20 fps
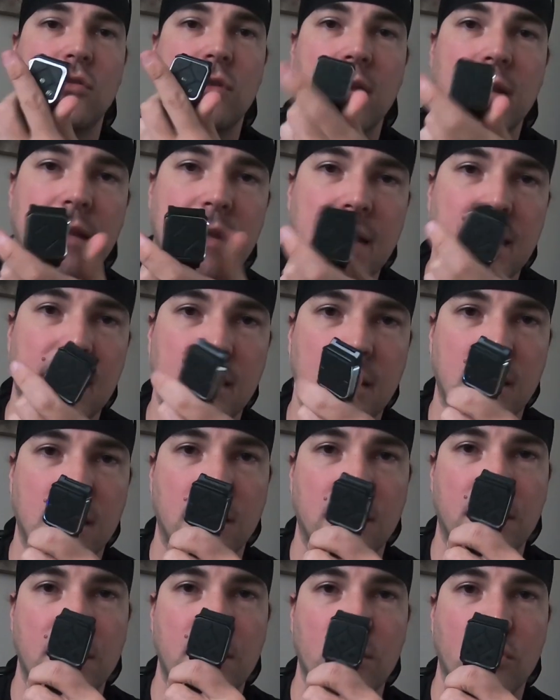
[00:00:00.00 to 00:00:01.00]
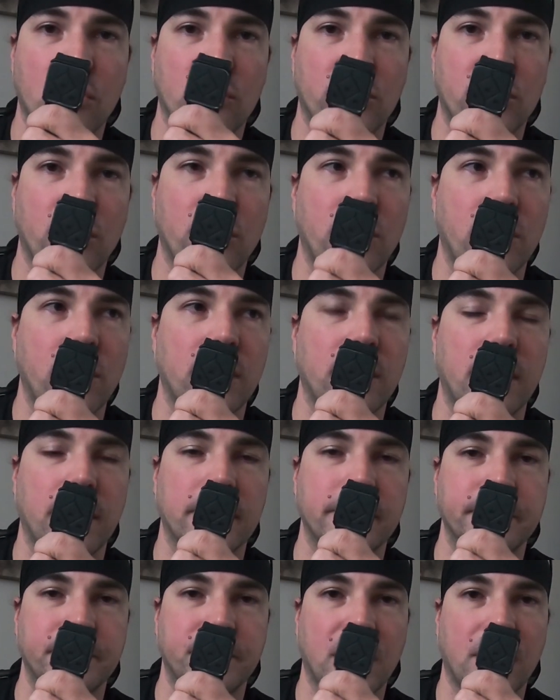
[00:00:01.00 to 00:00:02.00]
you can take the remote control
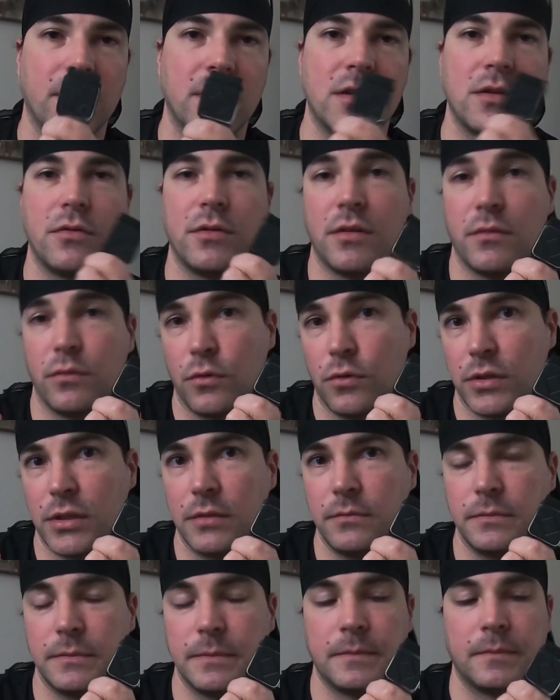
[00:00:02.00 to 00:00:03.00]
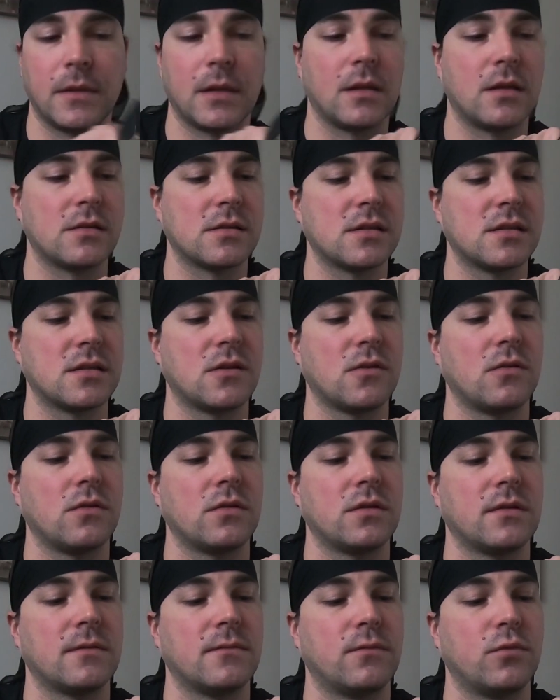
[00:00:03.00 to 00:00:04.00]
on with you in the water, because it's
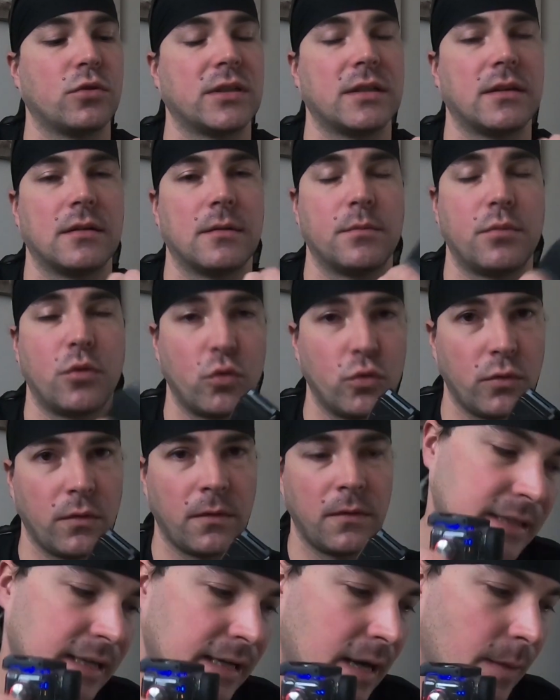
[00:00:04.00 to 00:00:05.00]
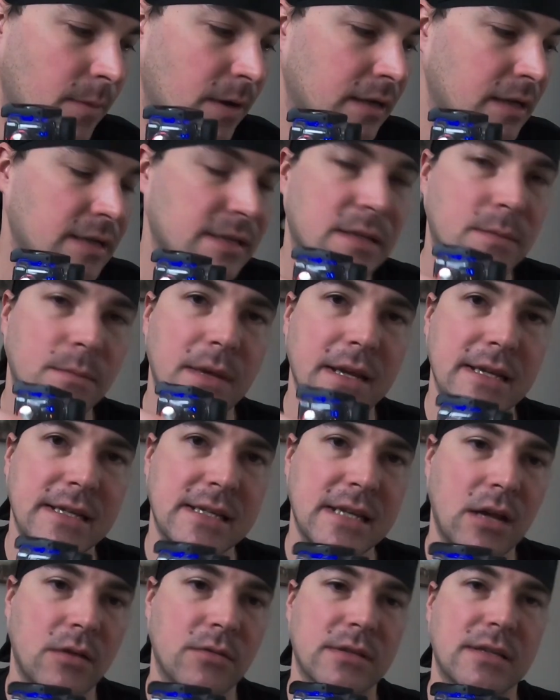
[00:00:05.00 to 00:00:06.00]
not waterproof. The camera doesn't make
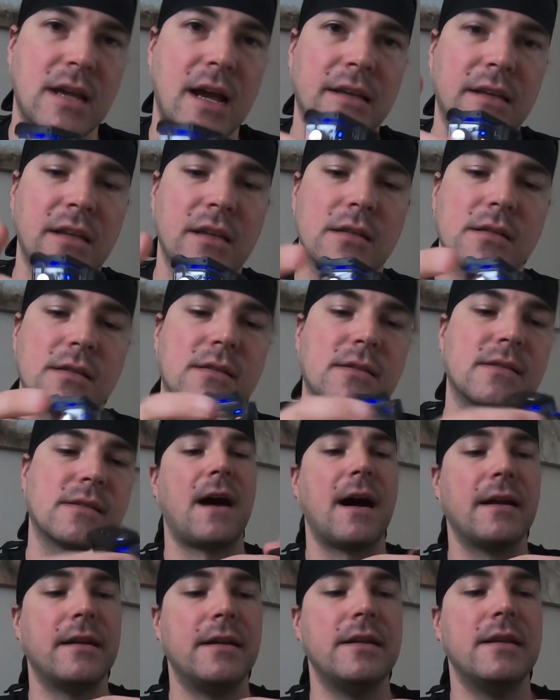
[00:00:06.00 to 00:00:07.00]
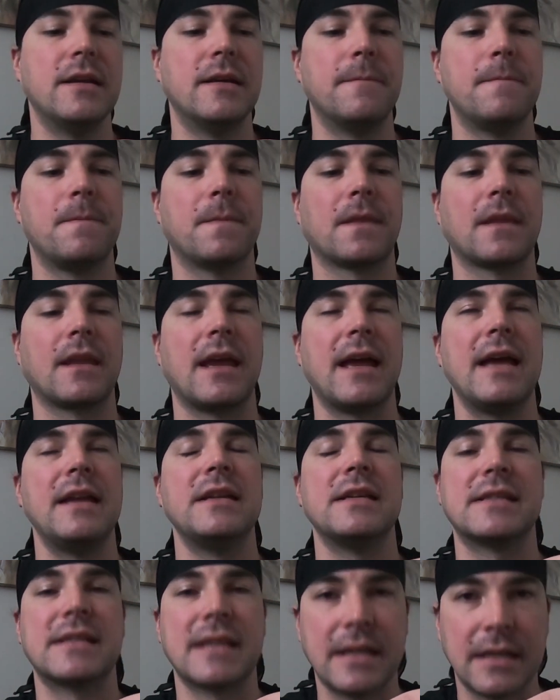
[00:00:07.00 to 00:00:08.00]
sounds. I didn't find
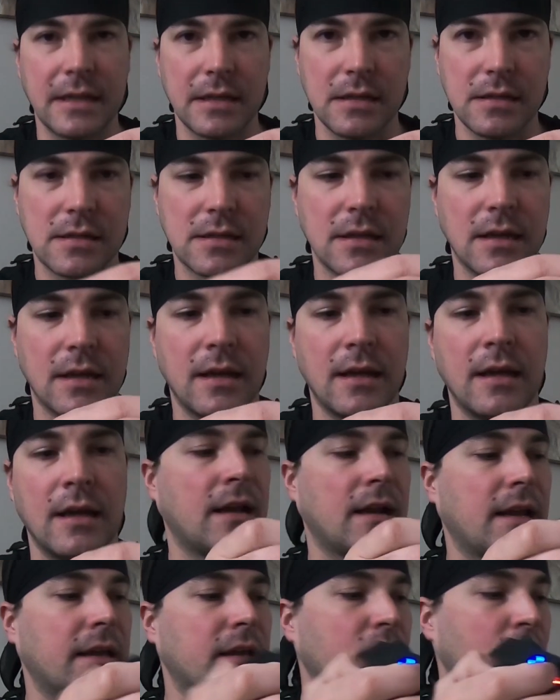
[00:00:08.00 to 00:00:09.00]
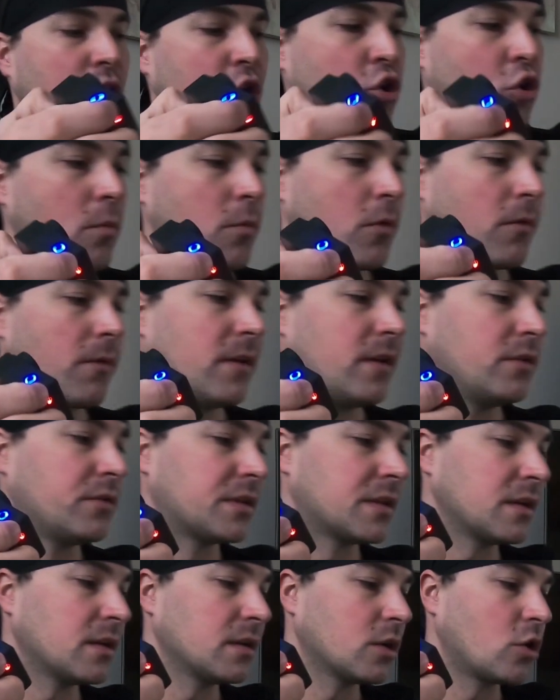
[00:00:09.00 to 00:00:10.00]
any settings. Like GoPro, when you
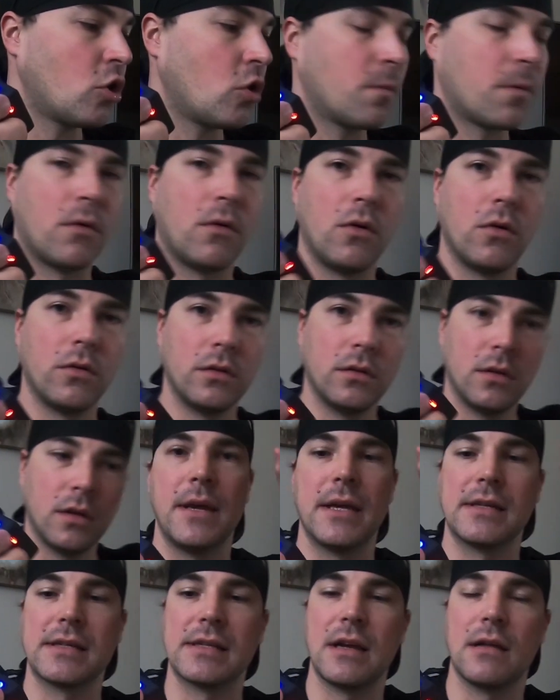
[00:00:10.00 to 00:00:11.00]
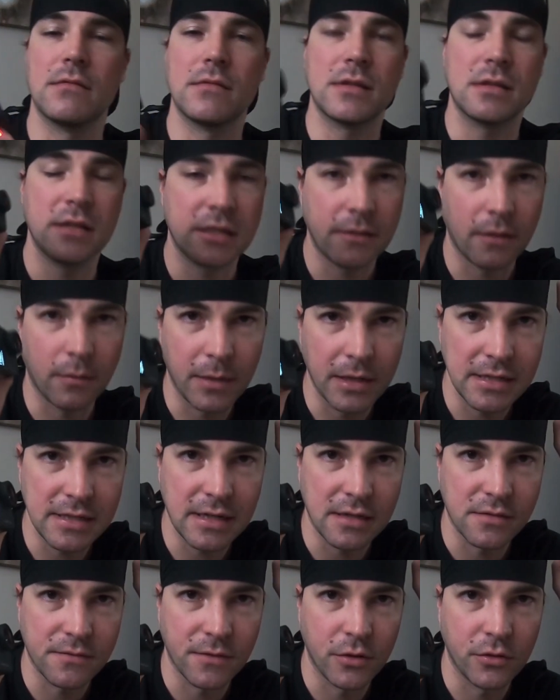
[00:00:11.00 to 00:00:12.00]
turn the GoPro on, makes sounds. This all makes
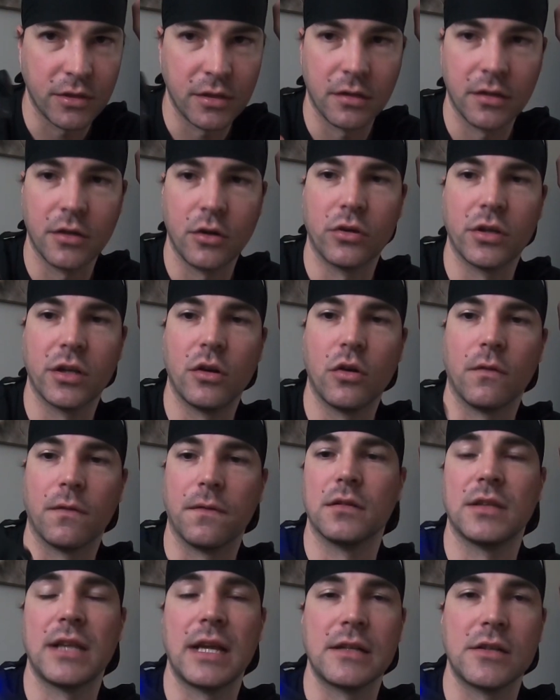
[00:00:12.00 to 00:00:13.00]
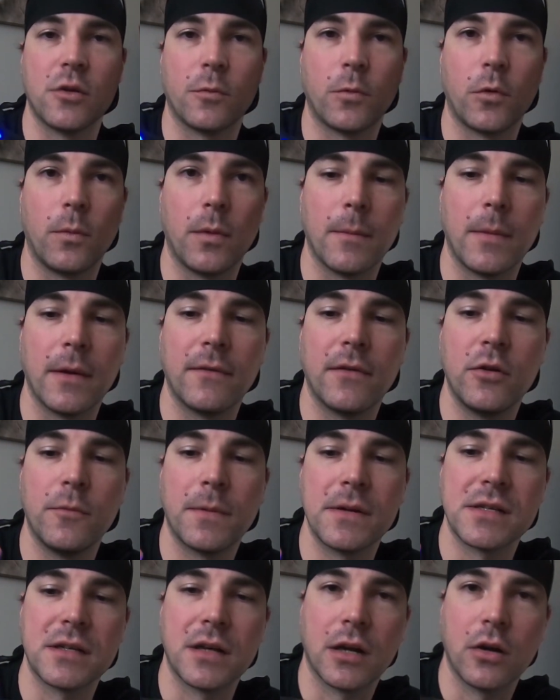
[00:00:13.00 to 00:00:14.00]
sounds when you turn it on and off. That's no problem. But when you
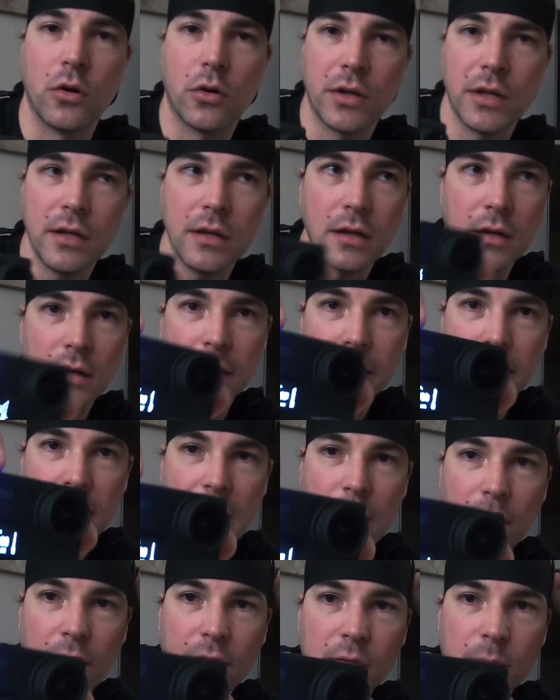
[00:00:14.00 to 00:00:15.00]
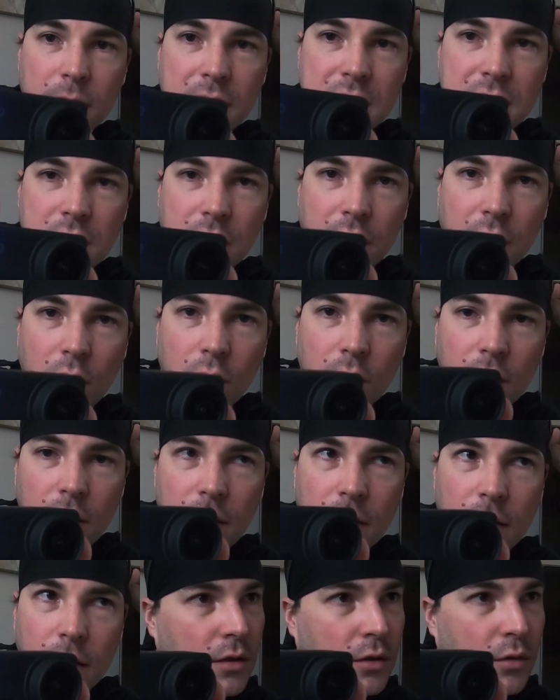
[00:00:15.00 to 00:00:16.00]
press recording, like now I will press the record,
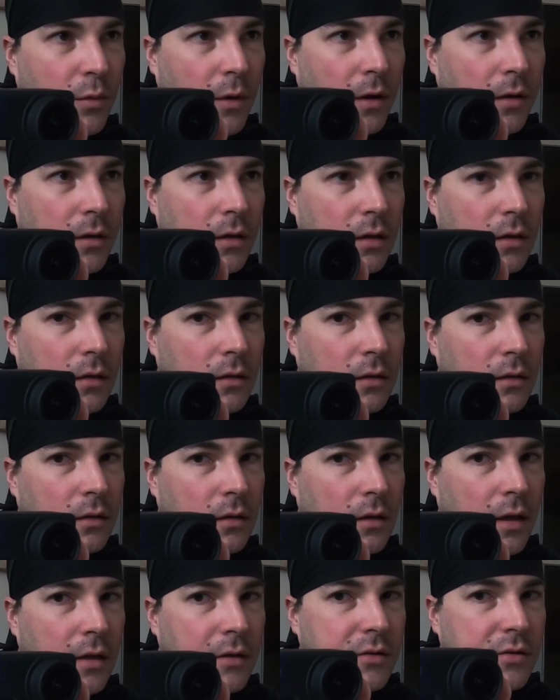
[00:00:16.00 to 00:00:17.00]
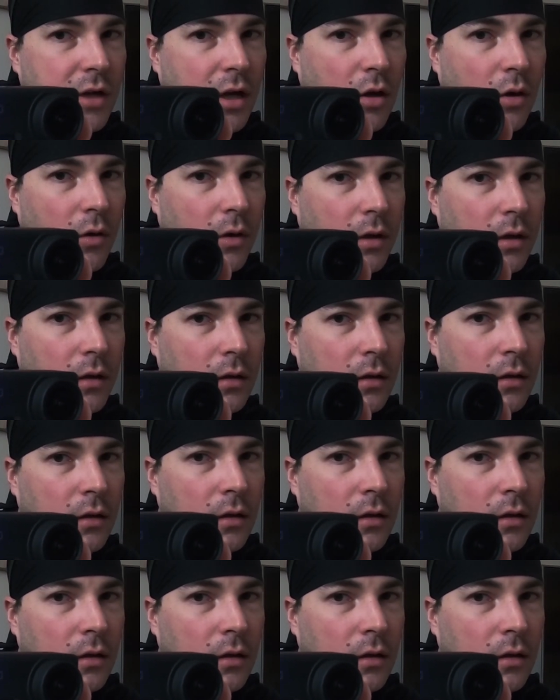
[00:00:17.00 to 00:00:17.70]
quiet, and it's recording.